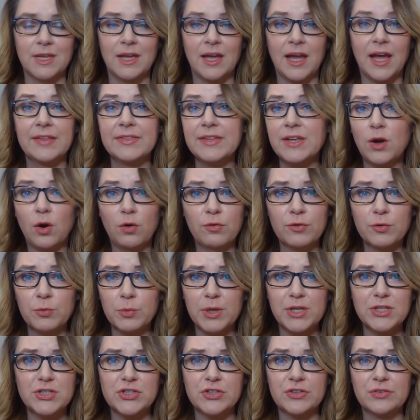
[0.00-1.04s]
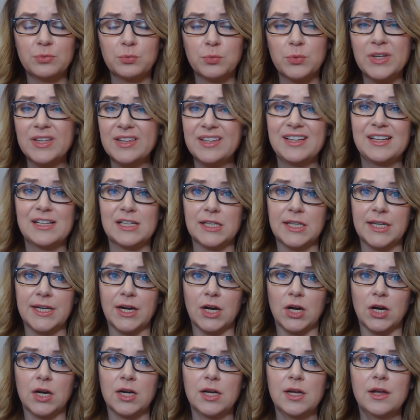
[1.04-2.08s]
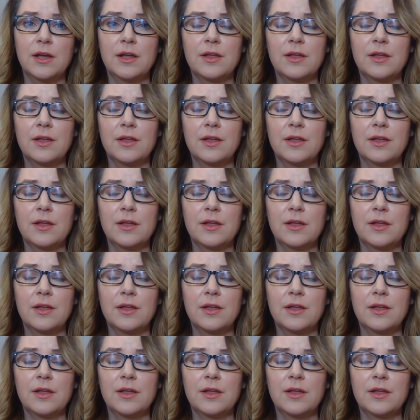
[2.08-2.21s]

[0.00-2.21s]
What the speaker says: And the overreach is really clear.